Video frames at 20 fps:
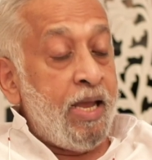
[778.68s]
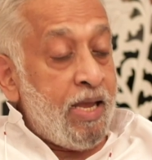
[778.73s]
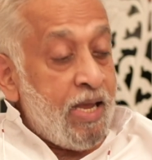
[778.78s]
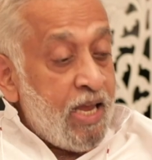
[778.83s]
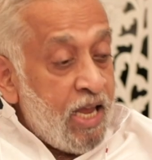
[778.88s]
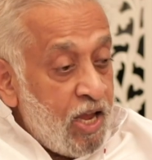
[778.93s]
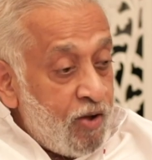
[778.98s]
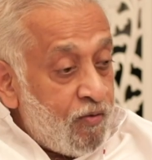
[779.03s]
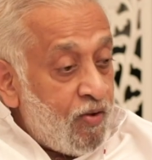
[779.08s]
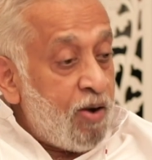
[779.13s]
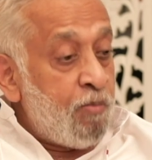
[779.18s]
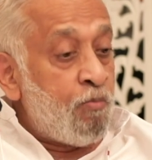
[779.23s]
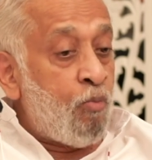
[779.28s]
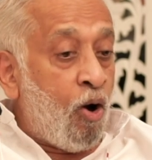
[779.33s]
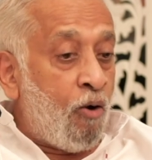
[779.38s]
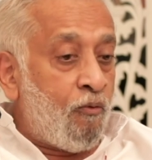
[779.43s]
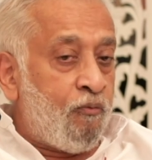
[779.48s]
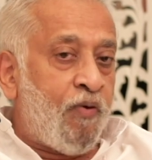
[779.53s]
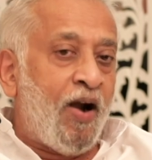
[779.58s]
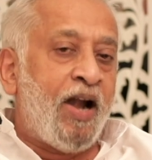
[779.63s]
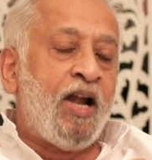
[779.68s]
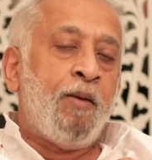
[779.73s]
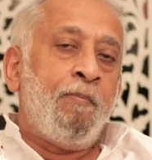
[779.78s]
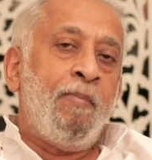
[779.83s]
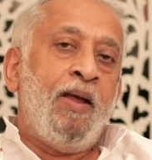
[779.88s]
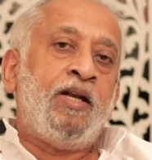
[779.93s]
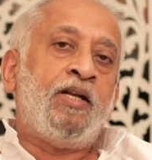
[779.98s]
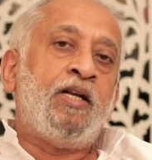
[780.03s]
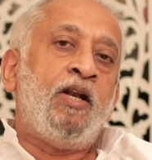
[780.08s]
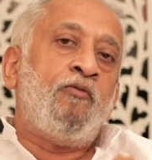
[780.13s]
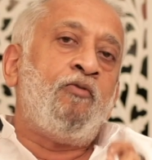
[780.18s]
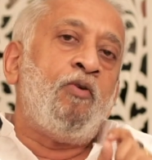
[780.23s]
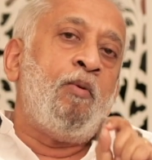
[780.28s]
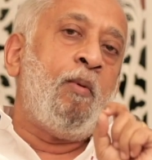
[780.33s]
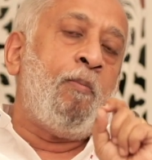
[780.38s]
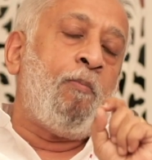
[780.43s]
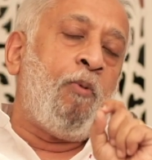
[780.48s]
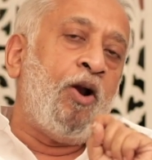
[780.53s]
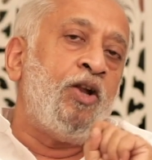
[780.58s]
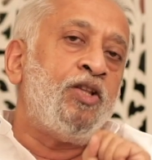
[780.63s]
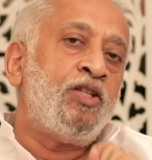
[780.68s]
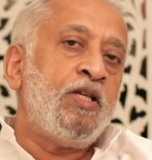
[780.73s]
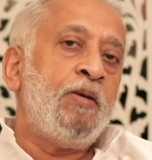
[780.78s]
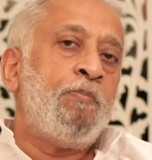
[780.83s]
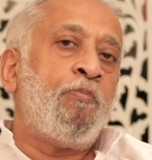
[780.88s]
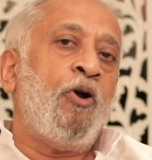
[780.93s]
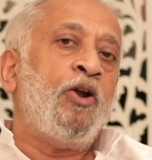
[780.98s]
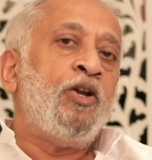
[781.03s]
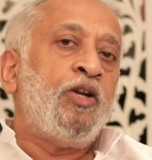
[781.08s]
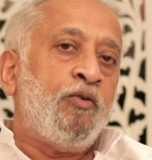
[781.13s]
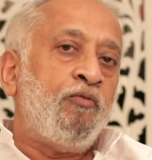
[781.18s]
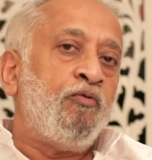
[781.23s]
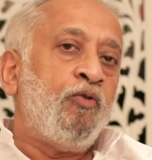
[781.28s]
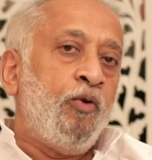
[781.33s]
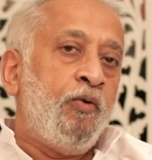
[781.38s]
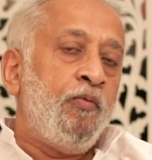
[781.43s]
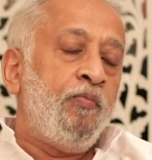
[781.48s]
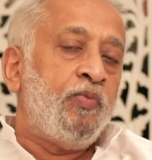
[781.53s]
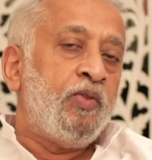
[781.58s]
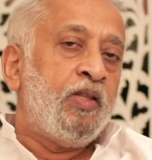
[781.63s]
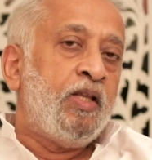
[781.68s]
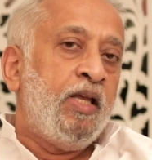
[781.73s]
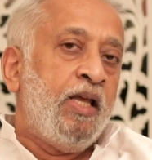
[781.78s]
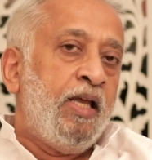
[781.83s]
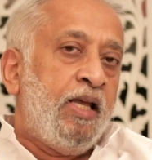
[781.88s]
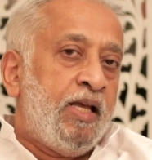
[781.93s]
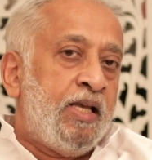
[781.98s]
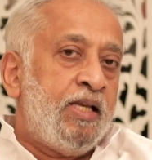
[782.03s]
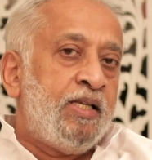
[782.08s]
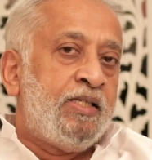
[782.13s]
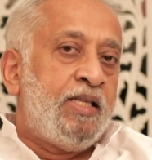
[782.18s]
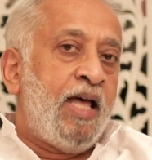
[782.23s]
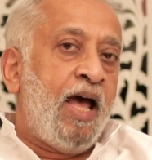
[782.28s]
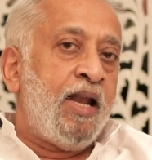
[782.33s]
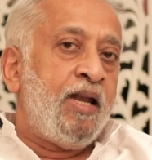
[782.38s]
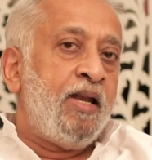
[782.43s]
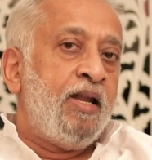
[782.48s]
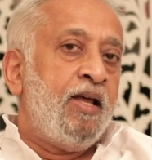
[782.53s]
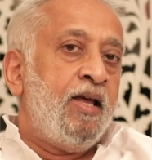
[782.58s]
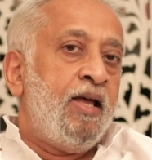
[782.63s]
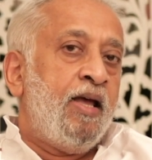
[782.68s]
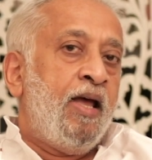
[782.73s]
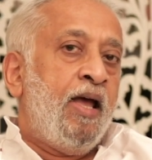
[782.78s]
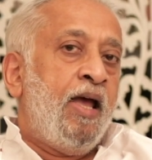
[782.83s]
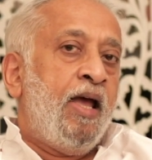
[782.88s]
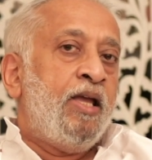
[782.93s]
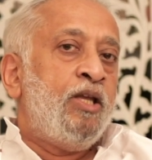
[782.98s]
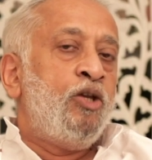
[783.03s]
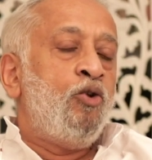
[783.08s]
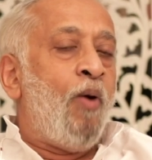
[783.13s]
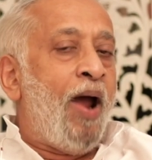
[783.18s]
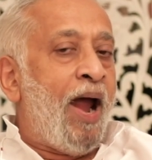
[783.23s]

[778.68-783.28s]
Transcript: Even more fundamental from a policy point of view is that you